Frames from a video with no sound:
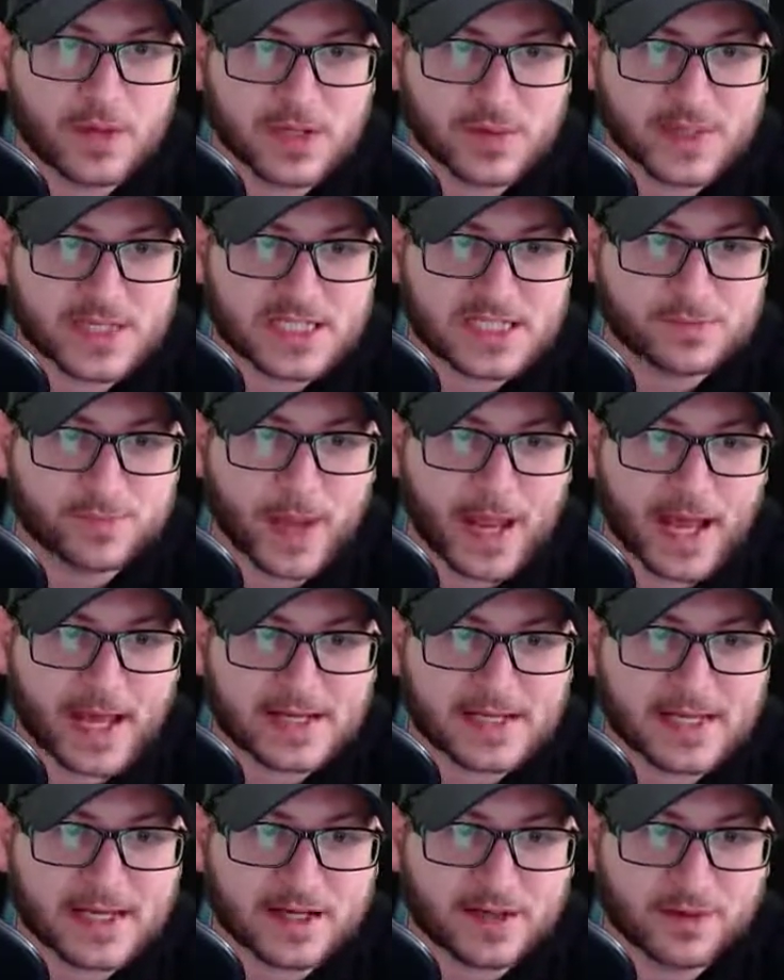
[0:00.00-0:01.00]
expand
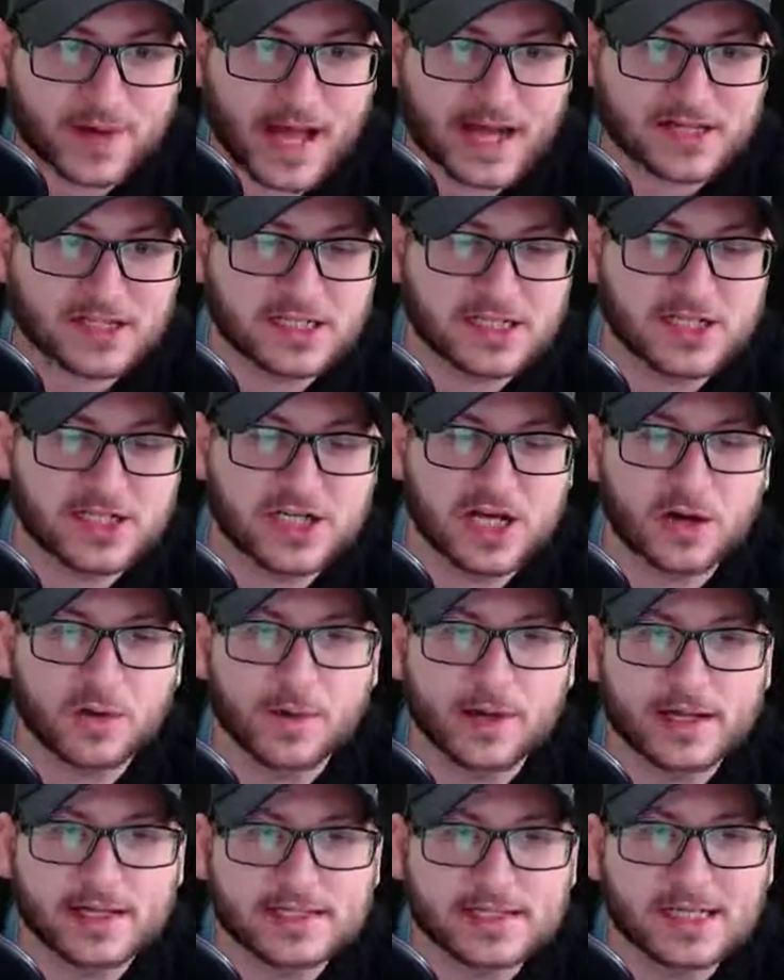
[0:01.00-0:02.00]
it, it'll actually show
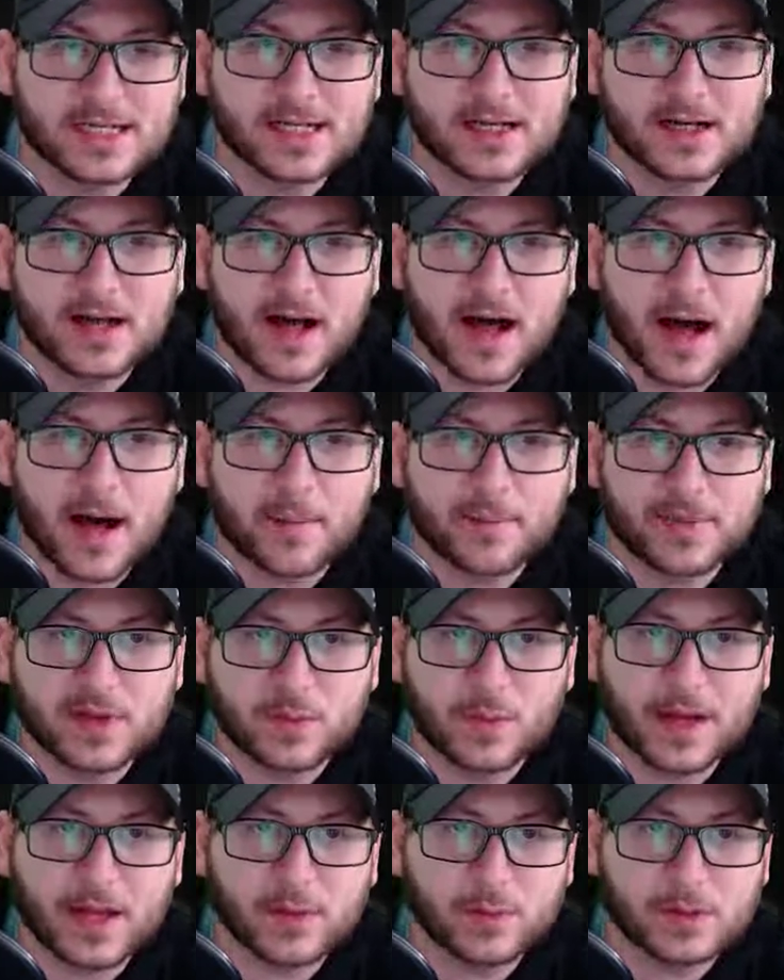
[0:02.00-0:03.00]
it the
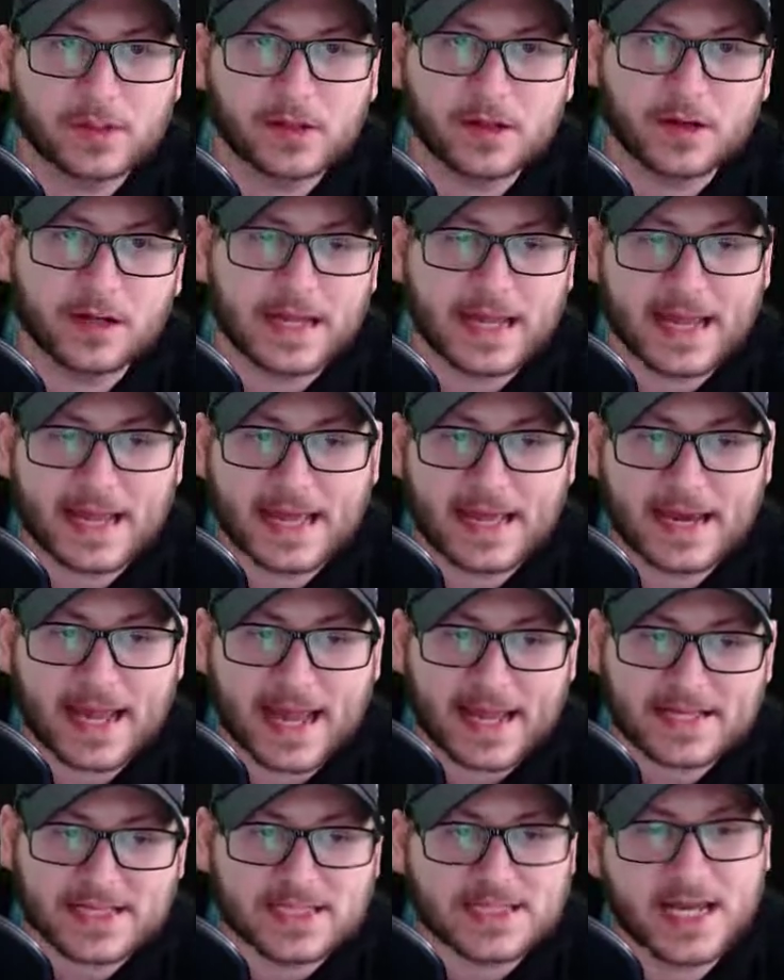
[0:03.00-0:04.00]
way it would look in a
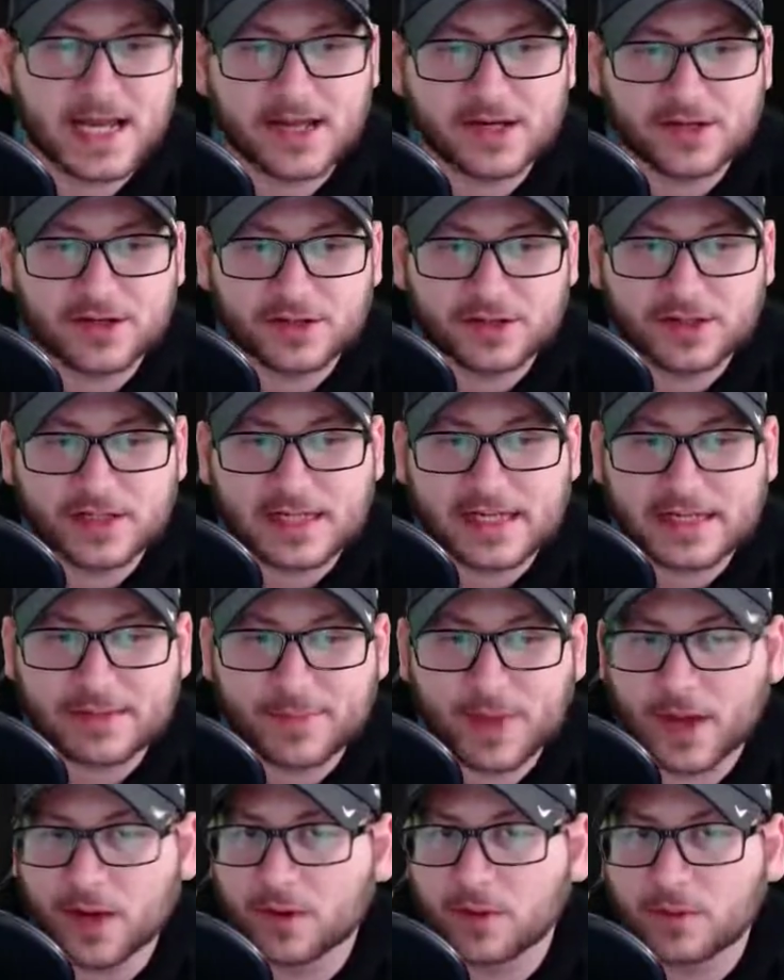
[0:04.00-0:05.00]
standard
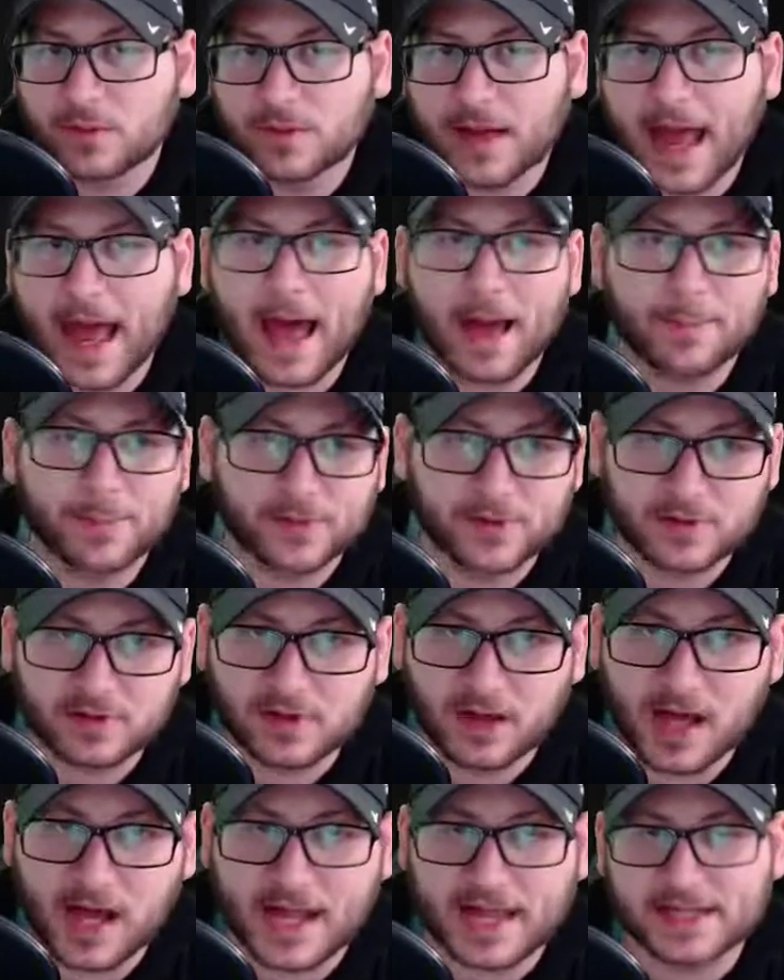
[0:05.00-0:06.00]
email app or
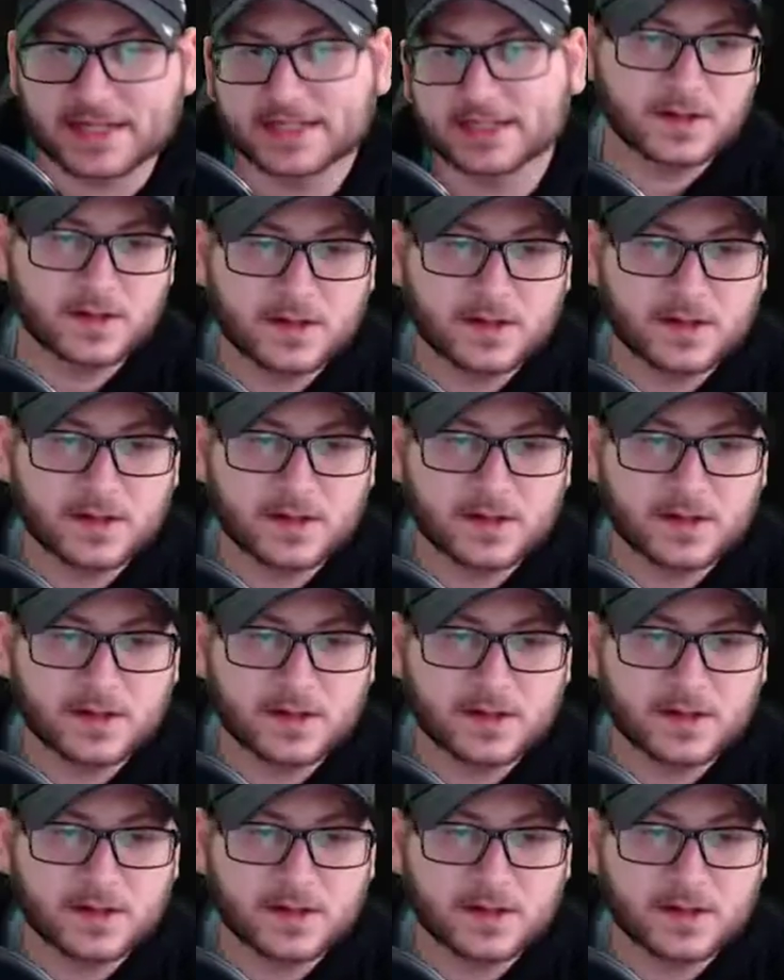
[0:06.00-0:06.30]
client.